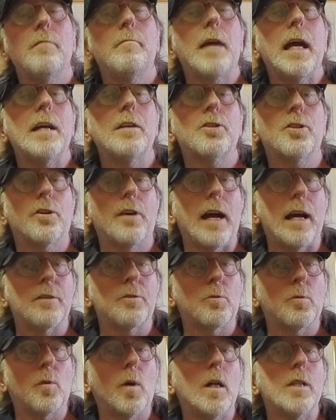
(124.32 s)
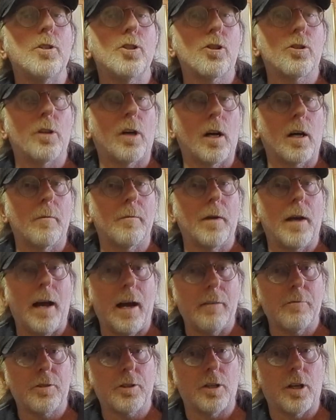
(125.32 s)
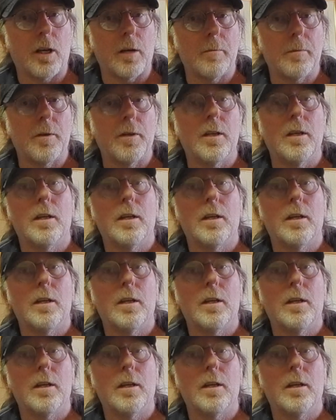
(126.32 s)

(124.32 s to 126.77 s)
major has one sharp, F sharp.